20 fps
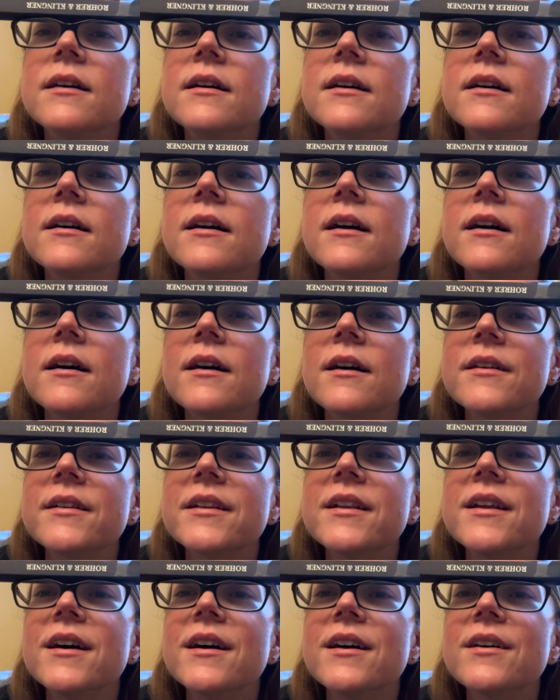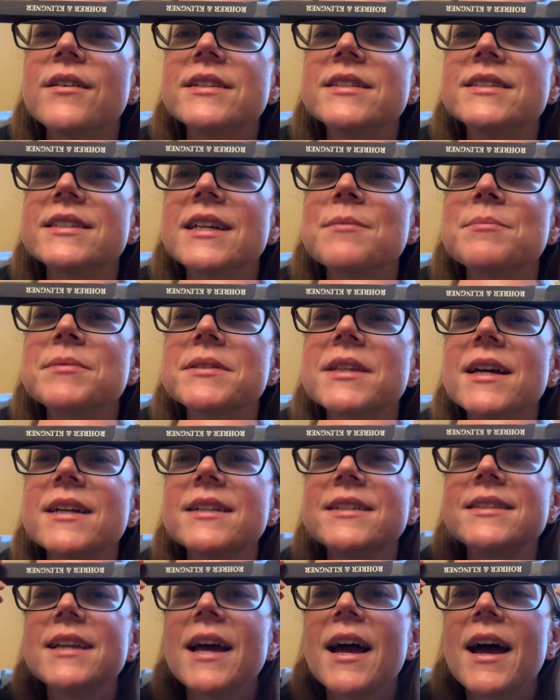oh no, it's
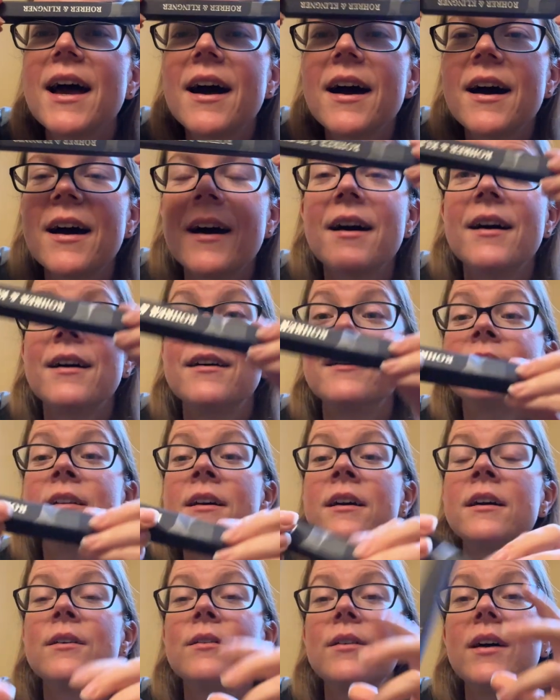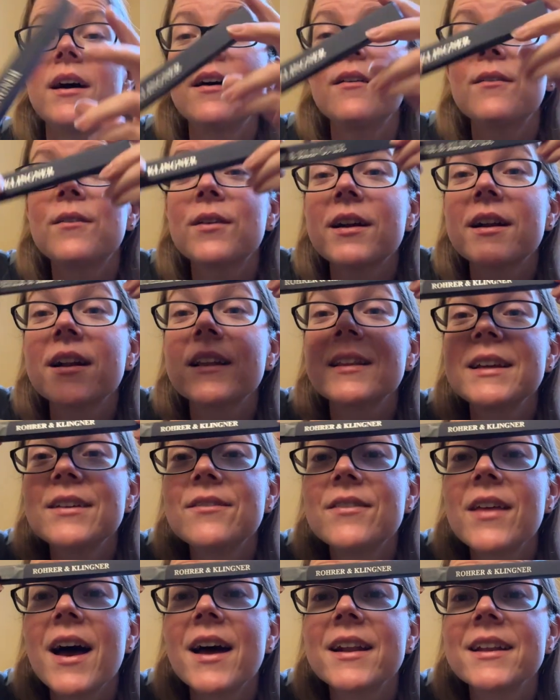upside down. Well, we're gonna
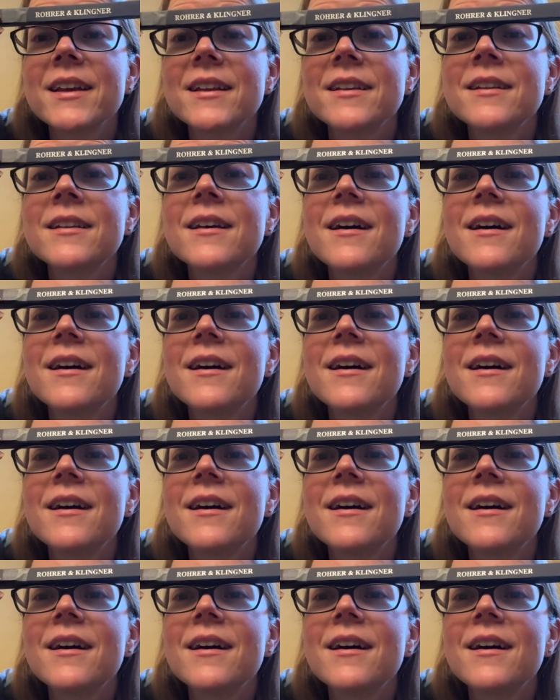leave that in.